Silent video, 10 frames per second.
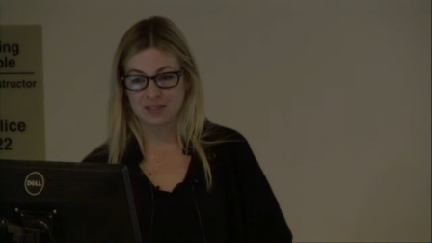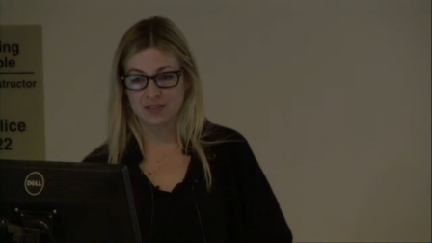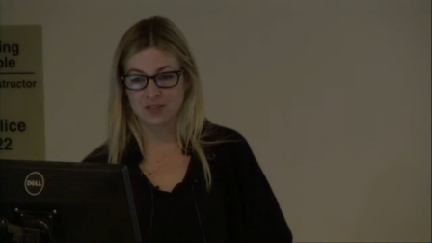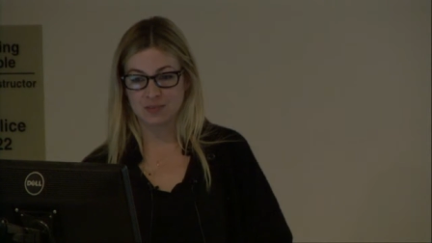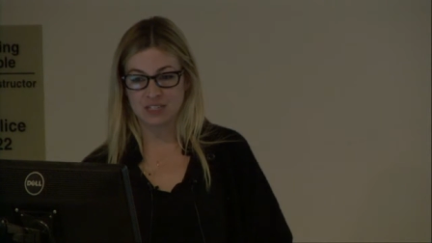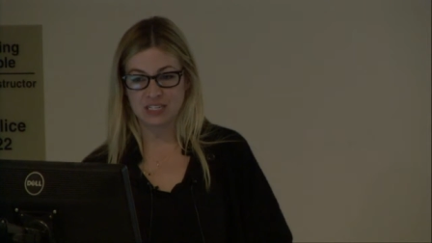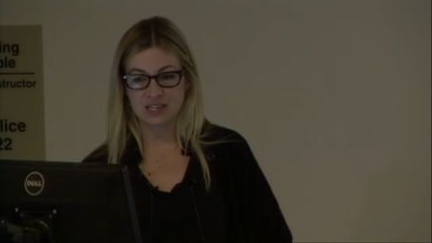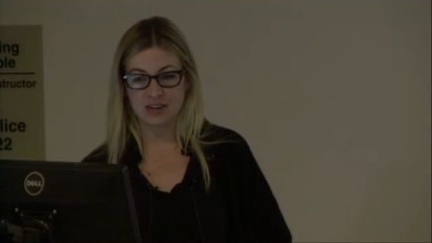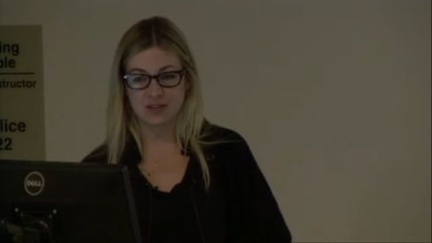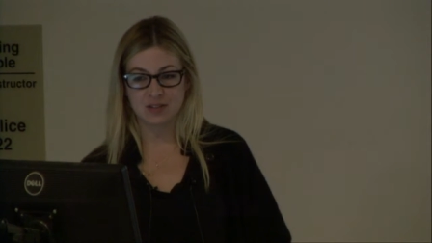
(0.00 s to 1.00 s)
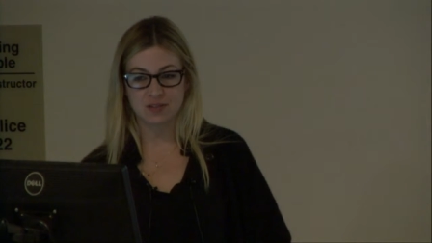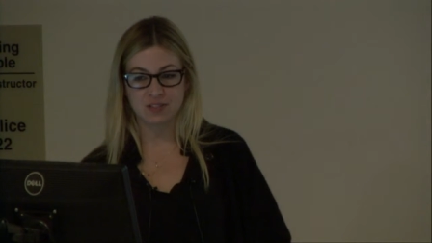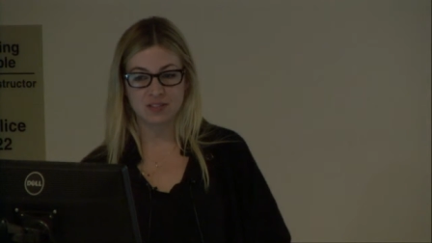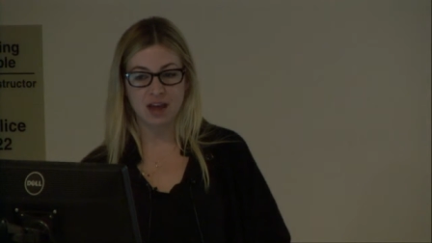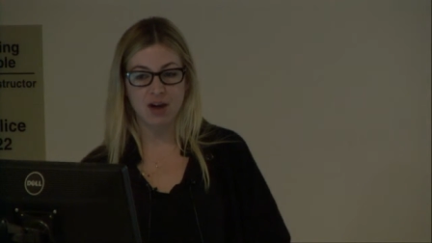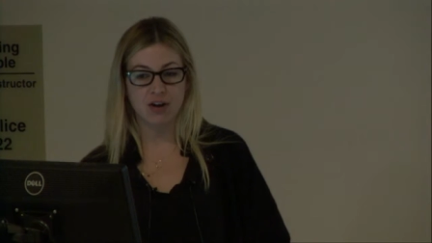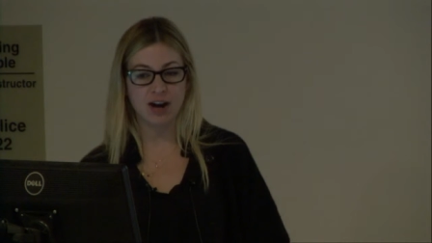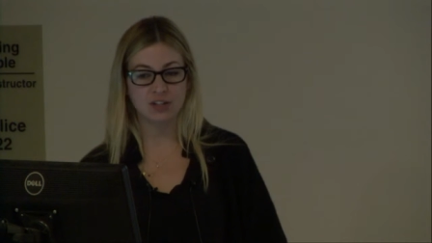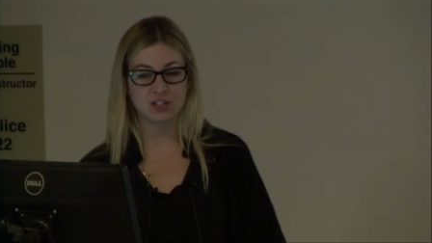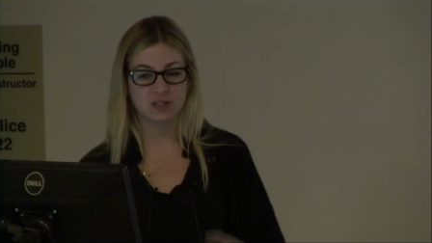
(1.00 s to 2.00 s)
So some detail. So this counter
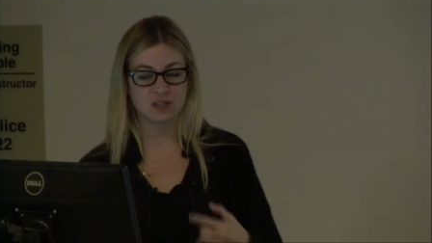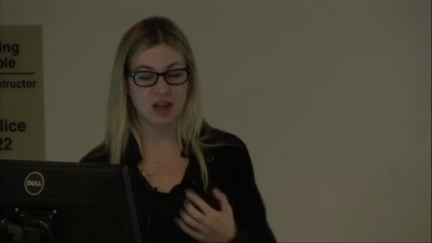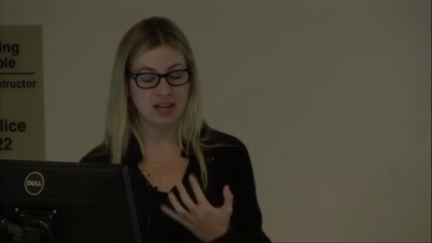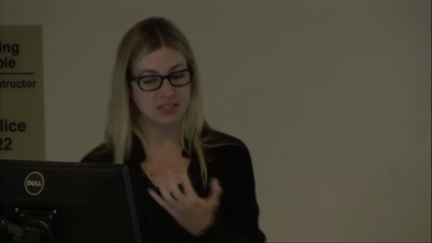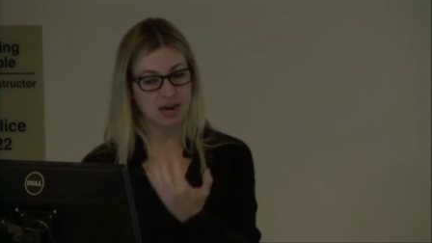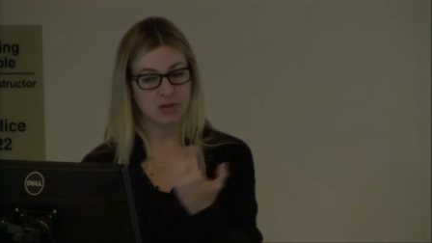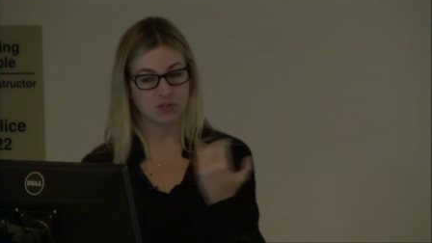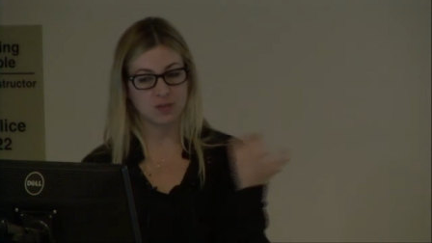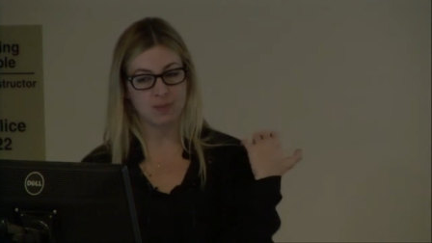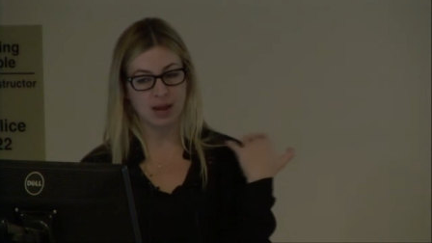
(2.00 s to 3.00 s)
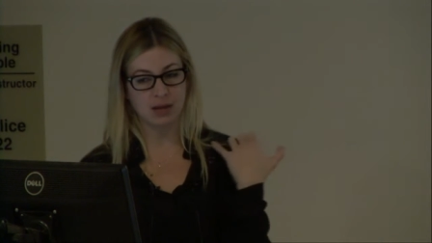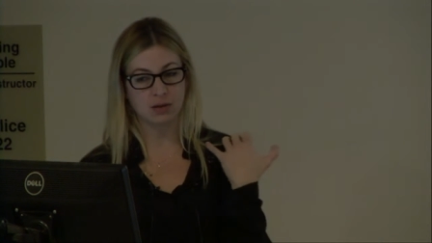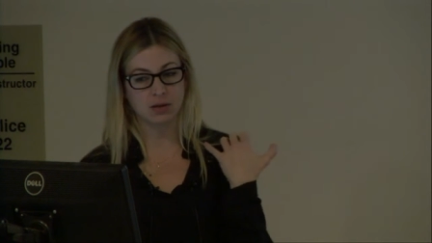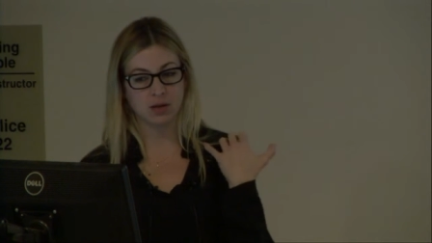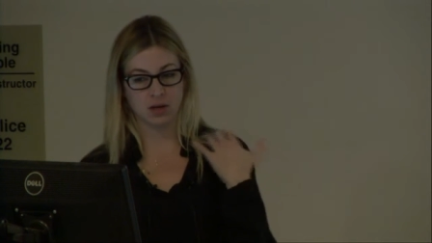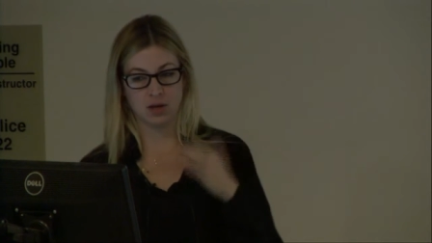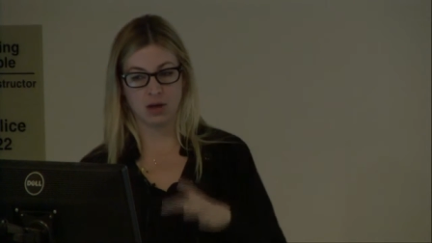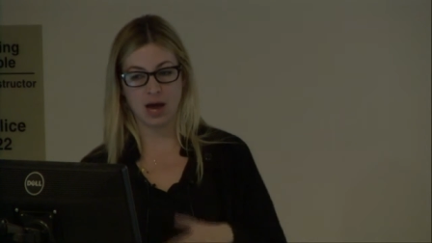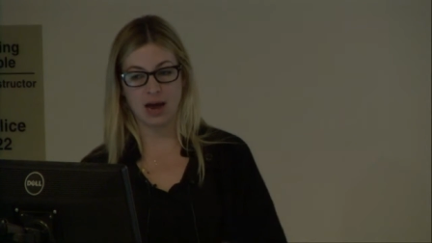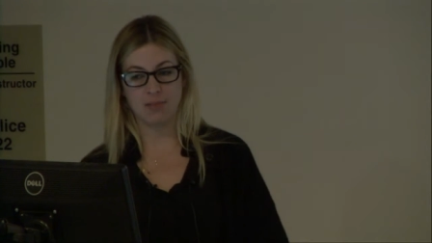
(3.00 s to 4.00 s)
actually slides out to make
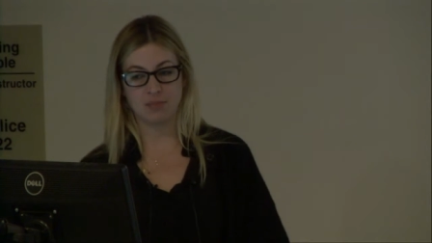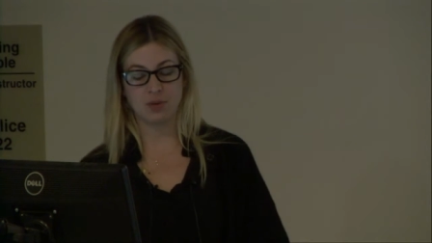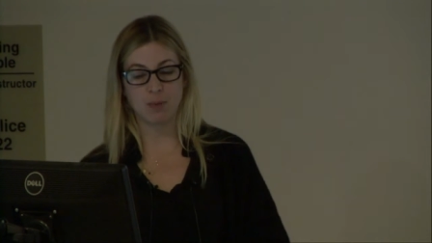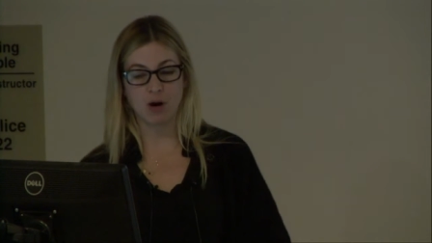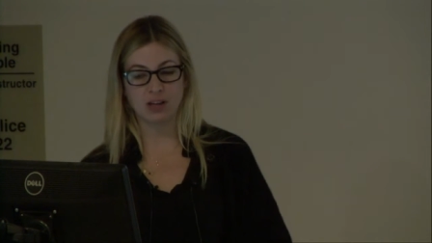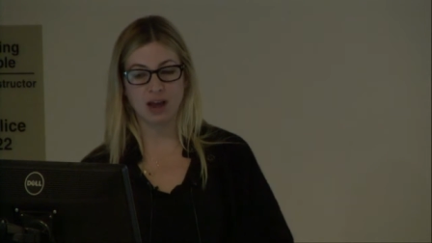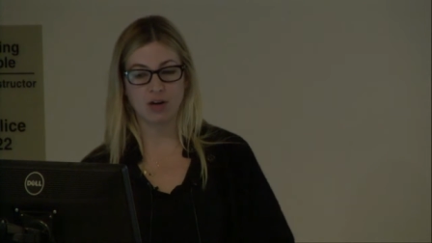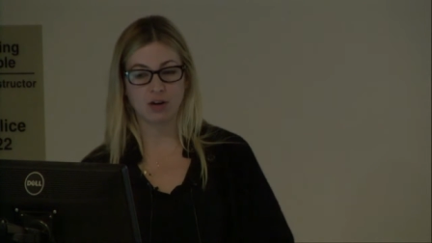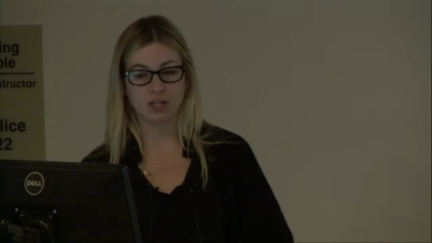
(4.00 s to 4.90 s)
um, the bar counter